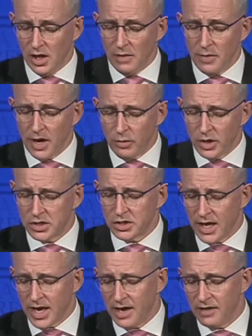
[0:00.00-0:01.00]
by which
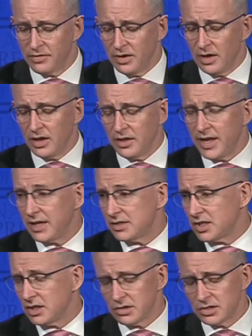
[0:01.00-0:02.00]
to have that
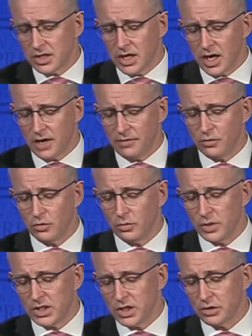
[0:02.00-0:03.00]
seriously harmful
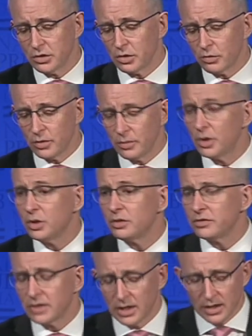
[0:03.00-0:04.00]
material
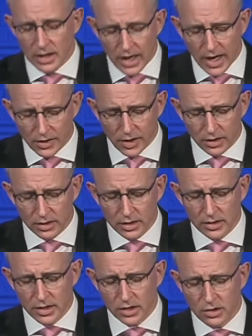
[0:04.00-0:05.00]
removed, other
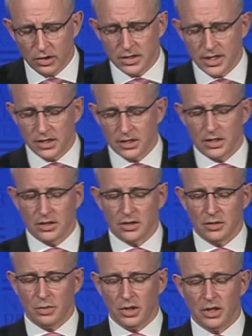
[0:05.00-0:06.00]
than contacting
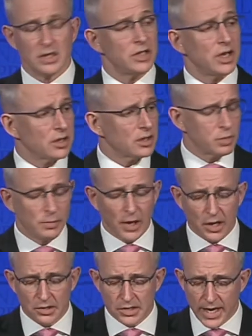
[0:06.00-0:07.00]
the police. Under the
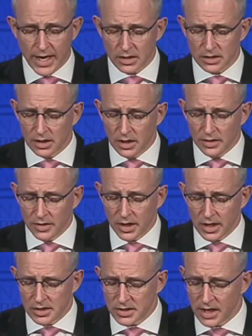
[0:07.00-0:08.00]
proposed Act,
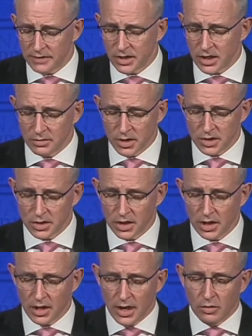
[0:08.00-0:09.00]
the E-Safety
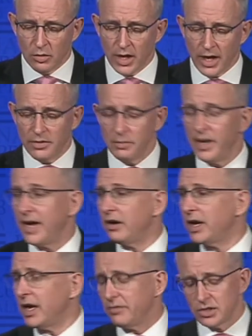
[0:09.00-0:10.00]
Commissioner would have the power
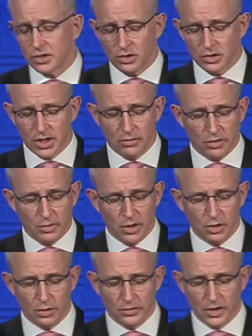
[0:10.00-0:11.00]
to have this content
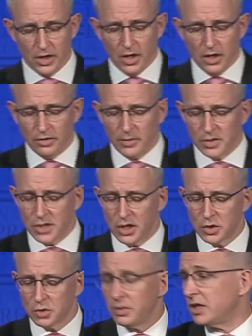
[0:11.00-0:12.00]
removed from the
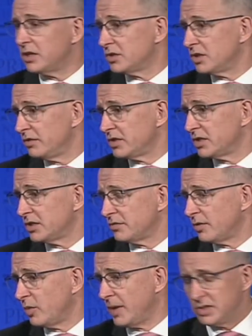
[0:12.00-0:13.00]
social media services,
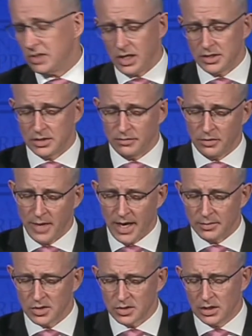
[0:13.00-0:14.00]
from websites and from
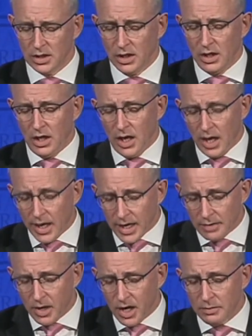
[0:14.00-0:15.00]
apps.
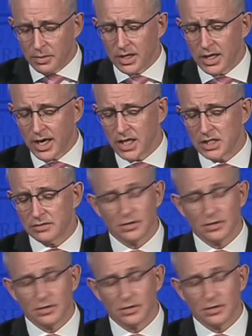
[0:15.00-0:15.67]
It might be a case of a